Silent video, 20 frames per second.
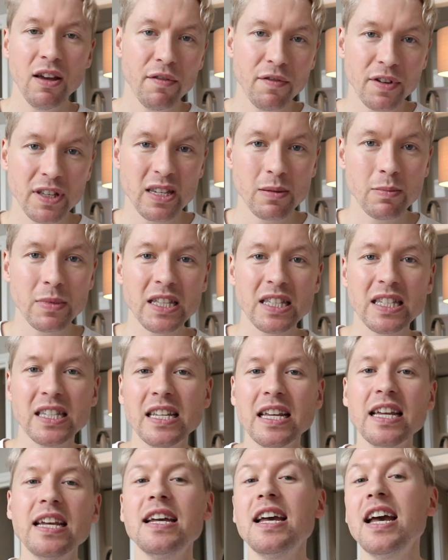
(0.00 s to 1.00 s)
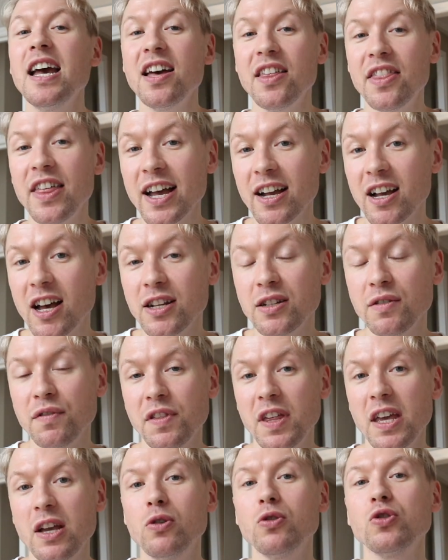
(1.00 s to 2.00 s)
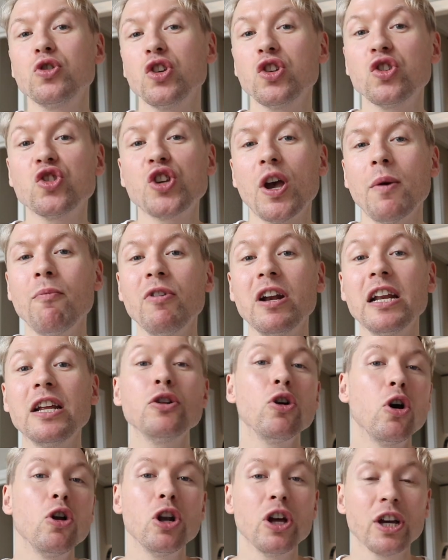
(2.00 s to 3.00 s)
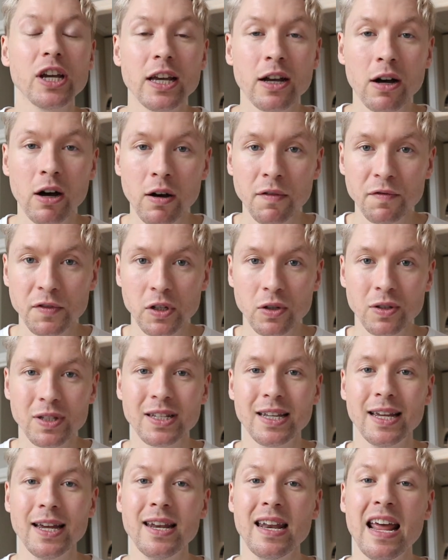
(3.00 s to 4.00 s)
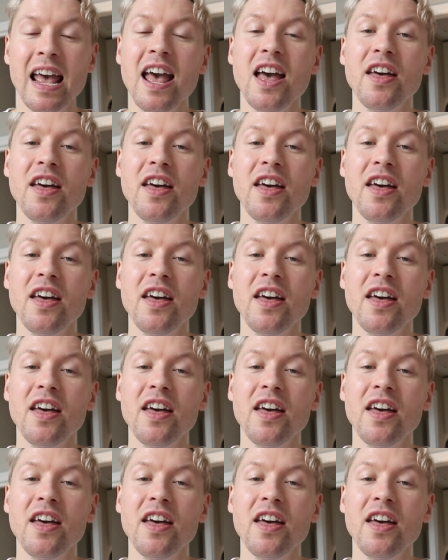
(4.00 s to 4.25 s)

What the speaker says: vitamin C, that kind of thing, or just generally not looking after your skin,